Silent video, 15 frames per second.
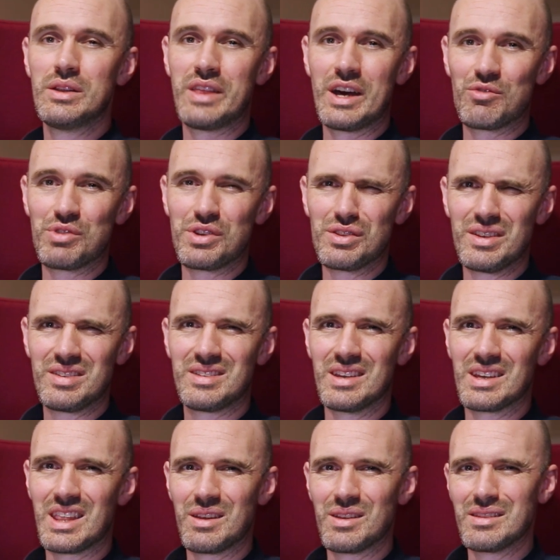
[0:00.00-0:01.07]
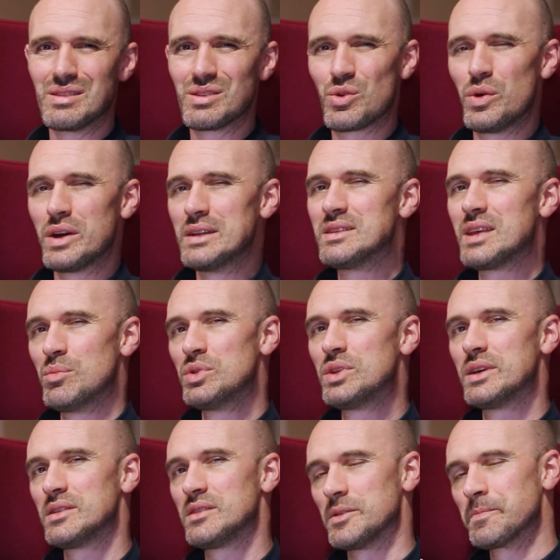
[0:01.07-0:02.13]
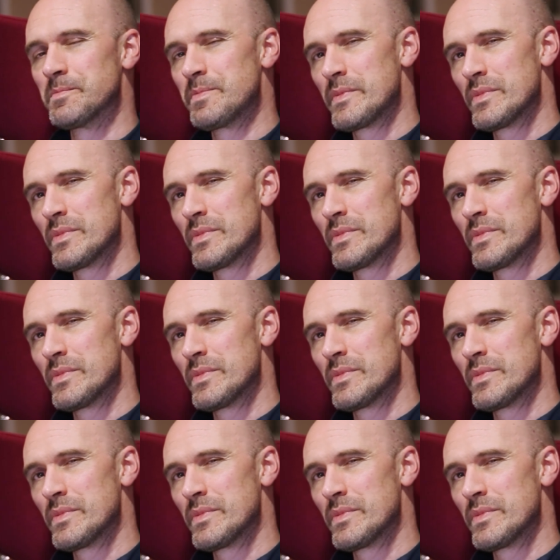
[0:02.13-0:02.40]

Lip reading: that realistic, quite intimidating.